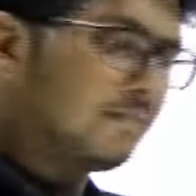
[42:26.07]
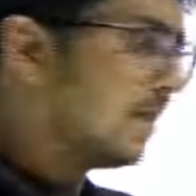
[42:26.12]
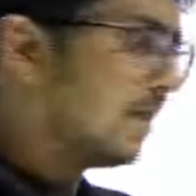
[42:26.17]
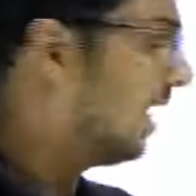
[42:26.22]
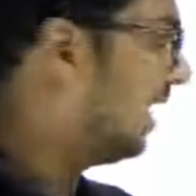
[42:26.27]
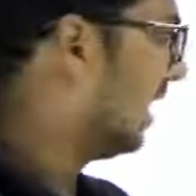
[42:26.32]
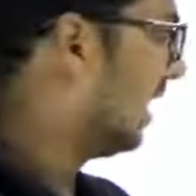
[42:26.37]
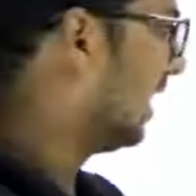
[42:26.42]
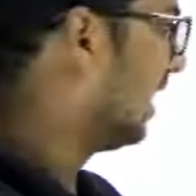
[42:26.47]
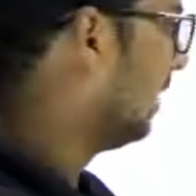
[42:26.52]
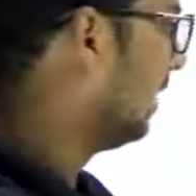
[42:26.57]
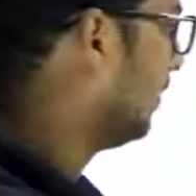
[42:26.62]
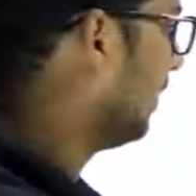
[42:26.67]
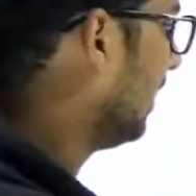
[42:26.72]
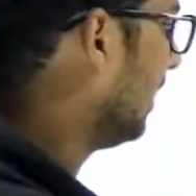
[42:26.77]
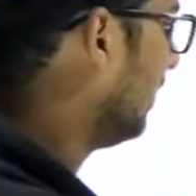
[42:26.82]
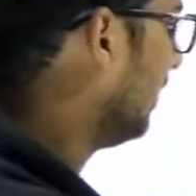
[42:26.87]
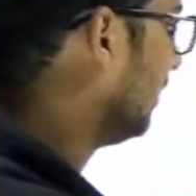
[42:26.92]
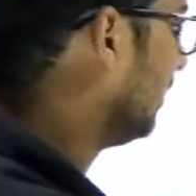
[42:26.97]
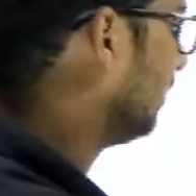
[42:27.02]
It'll again
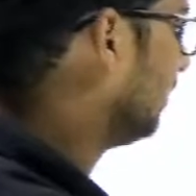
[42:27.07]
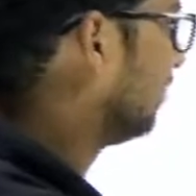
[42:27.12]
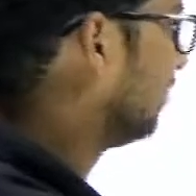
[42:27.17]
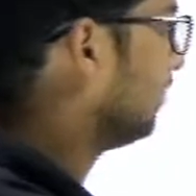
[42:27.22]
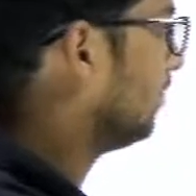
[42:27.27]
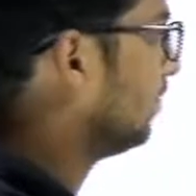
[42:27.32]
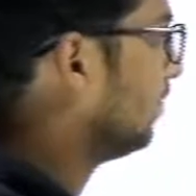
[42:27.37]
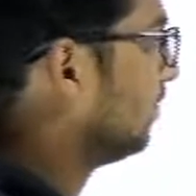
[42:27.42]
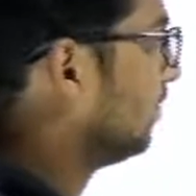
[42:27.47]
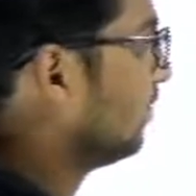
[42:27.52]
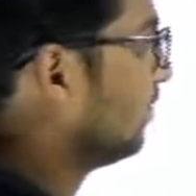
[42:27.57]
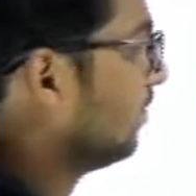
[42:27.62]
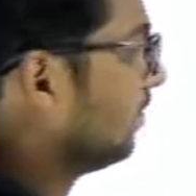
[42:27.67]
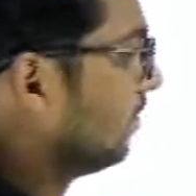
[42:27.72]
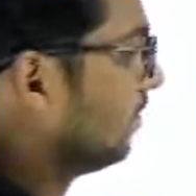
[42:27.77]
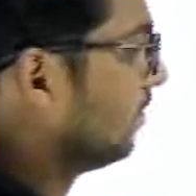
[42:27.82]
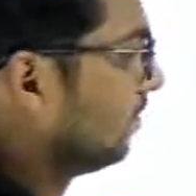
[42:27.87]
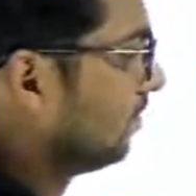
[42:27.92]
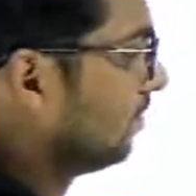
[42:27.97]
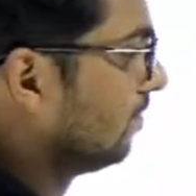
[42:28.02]
play.
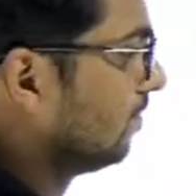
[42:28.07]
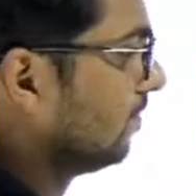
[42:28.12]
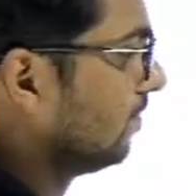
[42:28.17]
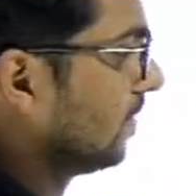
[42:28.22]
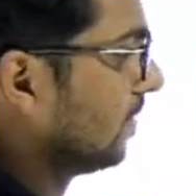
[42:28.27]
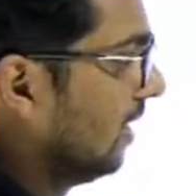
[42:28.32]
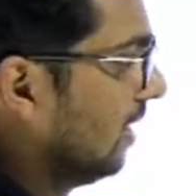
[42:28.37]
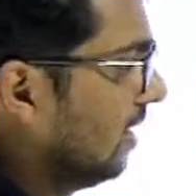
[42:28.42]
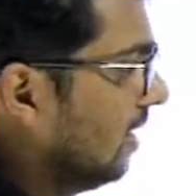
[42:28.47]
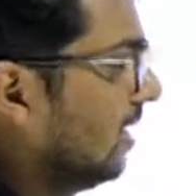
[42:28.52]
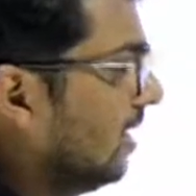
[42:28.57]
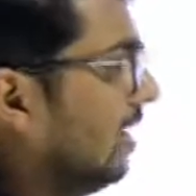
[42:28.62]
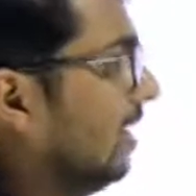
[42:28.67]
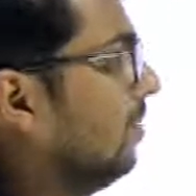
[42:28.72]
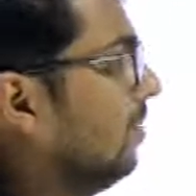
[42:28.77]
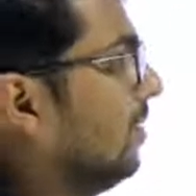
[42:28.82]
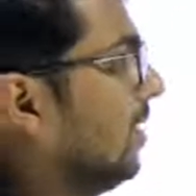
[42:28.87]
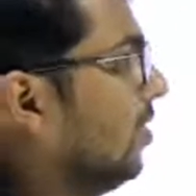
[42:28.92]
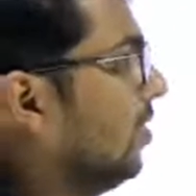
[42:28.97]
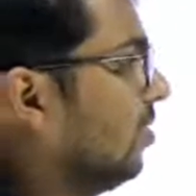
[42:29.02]

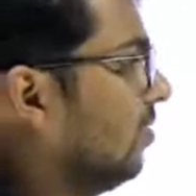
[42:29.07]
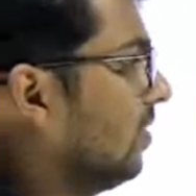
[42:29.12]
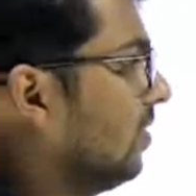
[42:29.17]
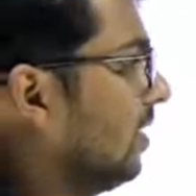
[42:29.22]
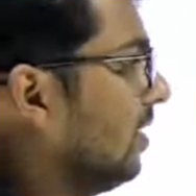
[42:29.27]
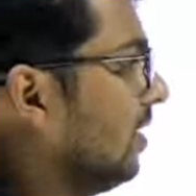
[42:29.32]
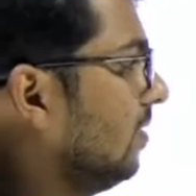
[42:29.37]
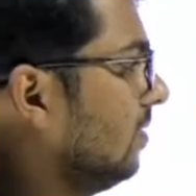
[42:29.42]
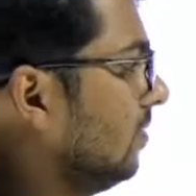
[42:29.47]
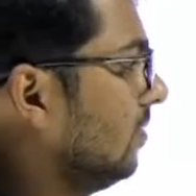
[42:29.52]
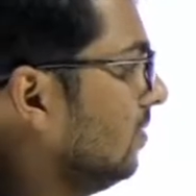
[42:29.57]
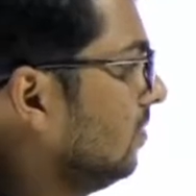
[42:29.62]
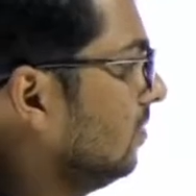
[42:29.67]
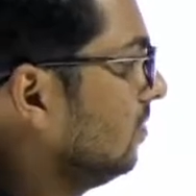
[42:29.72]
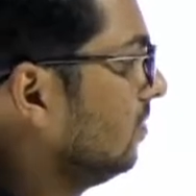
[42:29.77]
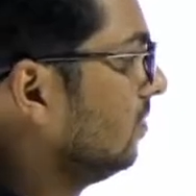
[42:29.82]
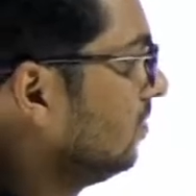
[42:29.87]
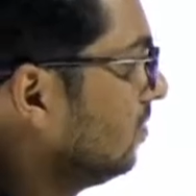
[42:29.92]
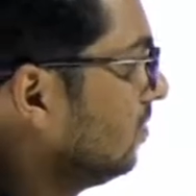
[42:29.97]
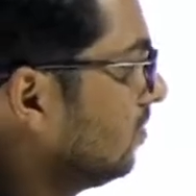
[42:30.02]
Don't worry.
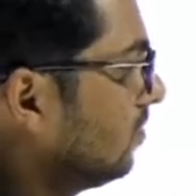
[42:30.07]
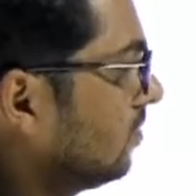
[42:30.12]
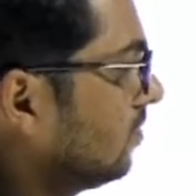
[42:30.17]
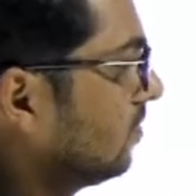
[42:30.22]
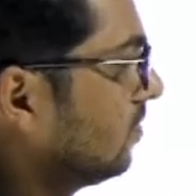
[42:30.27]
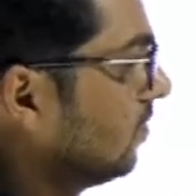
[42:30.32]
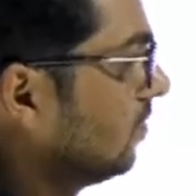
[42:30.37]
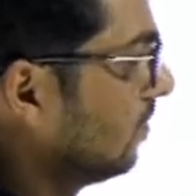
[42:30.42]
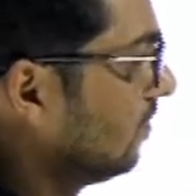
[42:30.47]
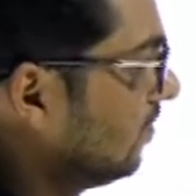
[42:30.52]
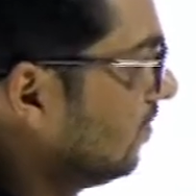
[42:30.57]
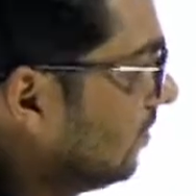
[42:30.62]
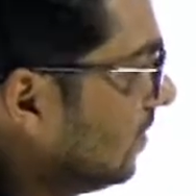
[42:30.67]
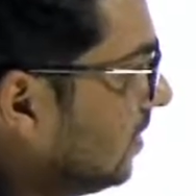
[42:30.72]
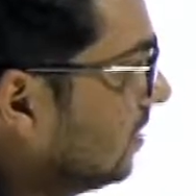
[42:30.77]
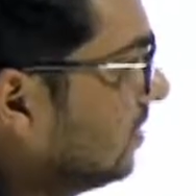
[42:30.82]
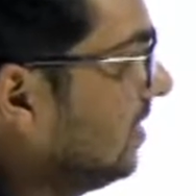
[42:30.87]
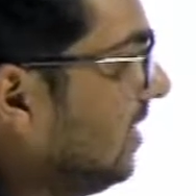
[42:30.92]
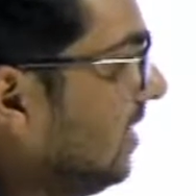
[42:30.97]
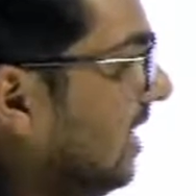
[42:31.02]

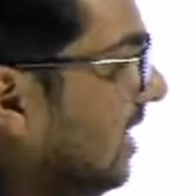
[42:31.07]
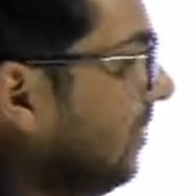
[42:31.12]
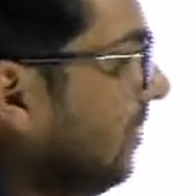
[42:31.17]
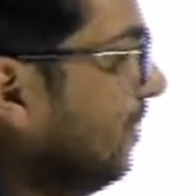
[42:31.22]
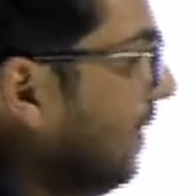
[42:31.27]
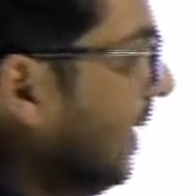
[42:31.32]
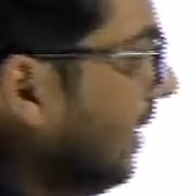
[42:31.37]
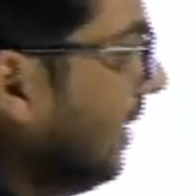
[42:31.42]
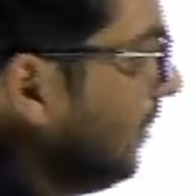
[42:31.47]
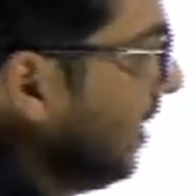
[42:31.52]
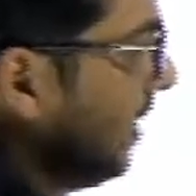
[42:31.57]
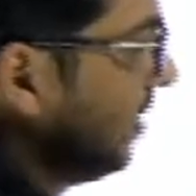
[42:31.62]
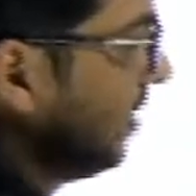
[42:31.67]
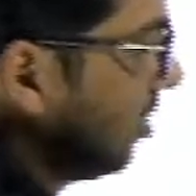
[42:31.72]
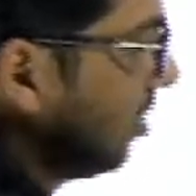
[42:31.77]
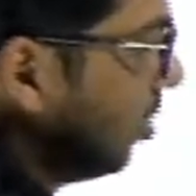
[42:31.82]
See here the paper is